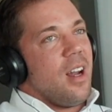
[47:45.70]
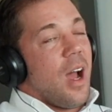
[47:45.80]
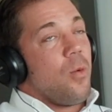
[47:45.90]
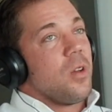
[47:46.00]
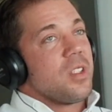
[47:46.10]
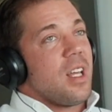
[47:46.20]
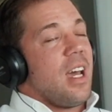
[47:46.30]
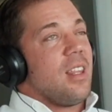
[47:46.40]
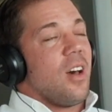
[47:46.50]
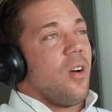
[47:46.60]
I will
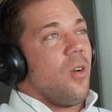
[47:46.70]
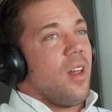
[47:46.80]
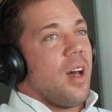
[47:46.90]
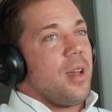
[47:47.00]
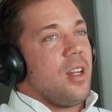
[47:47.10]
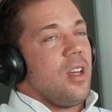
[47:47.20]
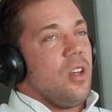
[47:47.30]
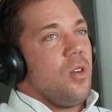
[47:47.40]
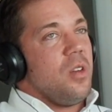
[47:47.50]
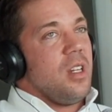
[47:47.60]
say though, I mean,
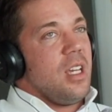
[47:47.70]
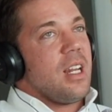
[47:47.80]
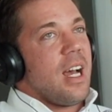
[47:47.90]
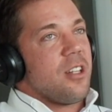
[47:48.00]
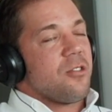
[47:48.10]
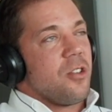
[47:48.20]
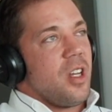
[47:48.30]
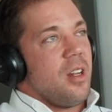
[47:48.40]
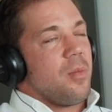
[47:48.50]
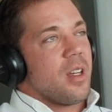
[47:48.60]
you need
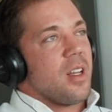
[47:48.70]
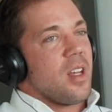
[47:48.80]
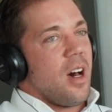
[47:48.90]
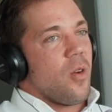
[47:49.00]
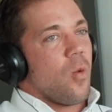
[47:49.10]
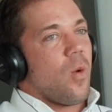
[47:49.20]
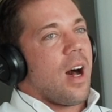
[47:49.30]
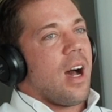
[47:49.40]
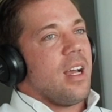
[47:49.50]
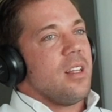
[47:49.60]
estrogen because
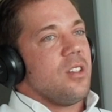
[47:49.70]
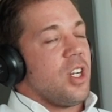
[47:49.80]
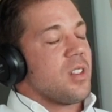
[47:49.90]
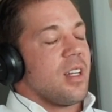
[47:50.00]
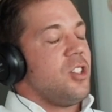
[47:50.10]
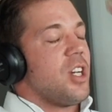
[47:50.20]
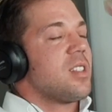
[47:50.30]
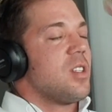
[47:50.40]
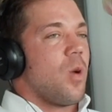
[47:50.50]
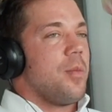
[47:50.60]
otherwise, just
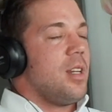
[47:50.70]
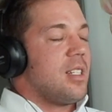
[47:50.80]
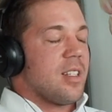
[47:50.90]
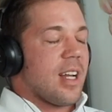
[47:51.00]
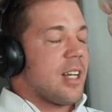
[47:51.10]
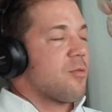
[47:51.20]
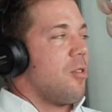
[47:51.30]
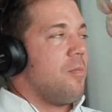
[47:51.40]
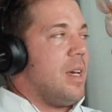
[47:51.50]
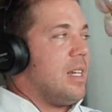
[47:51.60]
as women need
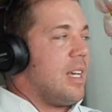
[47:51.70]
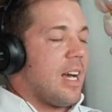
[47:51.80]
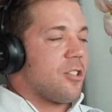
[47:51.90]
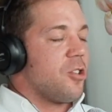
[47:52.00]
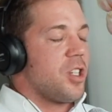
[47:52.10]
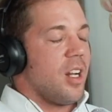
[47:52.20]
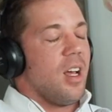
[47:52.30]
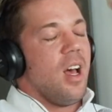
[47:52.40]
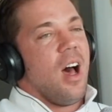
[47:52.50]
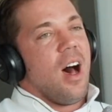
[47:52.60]
testosterone, men need
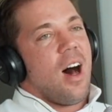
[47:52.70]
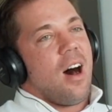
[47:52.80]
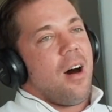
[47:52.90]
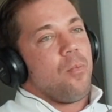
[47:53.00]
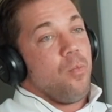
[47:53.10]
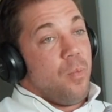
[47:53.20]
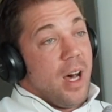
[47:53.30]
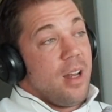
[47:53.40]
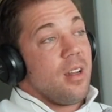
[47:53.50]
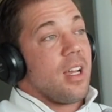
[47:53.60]
estrogen.
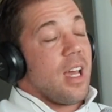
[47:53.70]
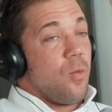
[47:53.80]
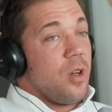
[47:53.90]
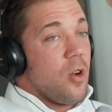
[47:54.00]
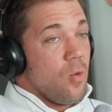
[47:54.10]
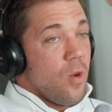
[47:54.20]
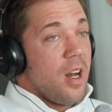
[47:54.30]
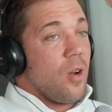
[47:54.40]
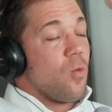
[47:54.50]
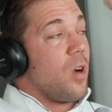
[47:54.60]
But again, when you're
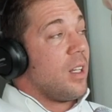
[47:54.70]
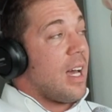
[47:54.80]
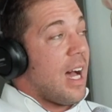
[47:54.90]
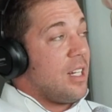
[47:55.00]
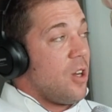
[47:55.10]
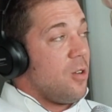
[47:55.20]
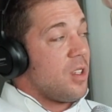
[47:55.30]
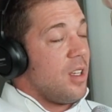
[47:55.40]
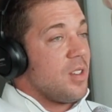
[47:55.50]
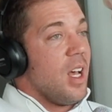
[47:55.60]
running really high
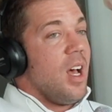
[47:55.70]
doses,